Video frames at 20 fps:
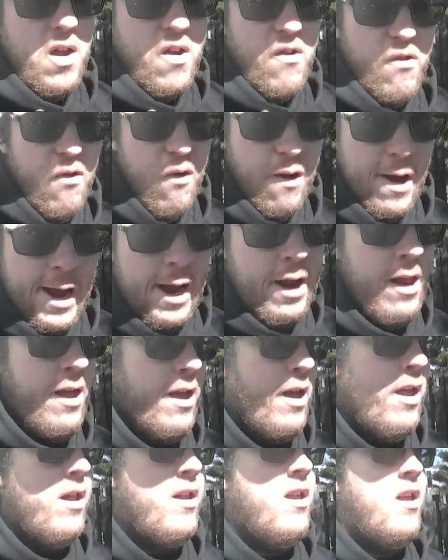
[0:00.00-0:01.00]

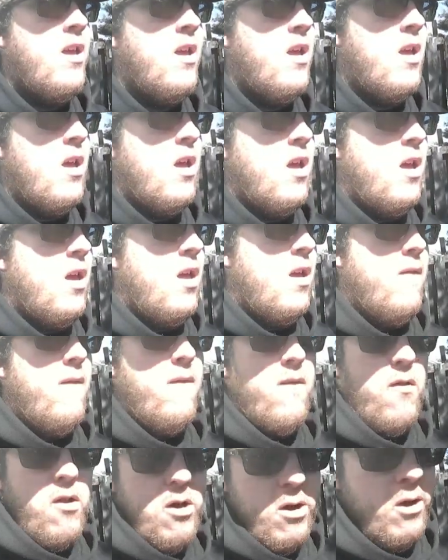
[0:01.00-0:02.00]
creating,
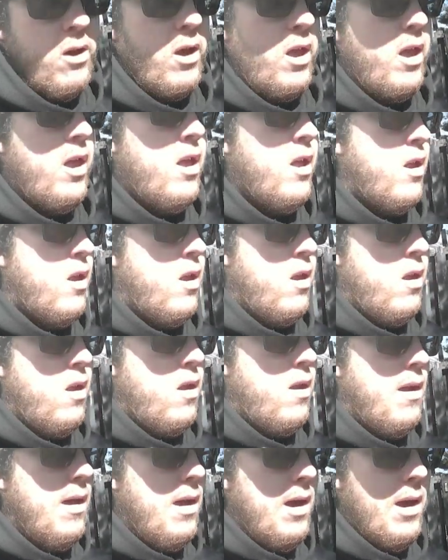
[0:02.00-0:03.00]
vlogging,
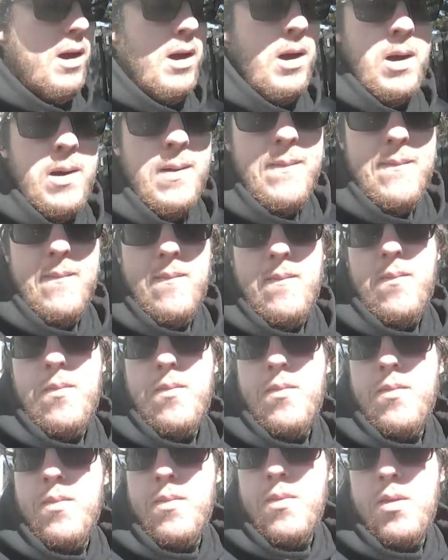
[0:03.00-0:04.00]
um,
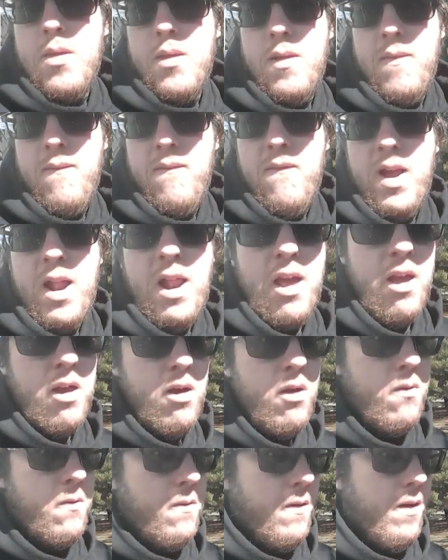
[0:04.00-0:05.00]

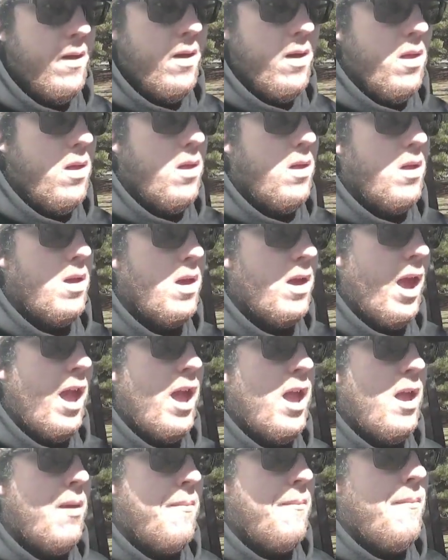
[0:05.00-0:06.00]
video
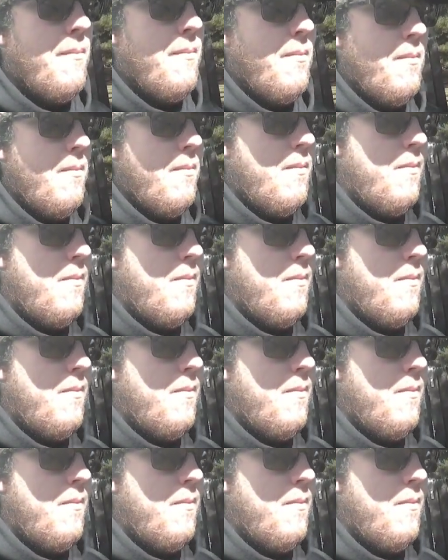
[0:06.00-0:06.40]
game,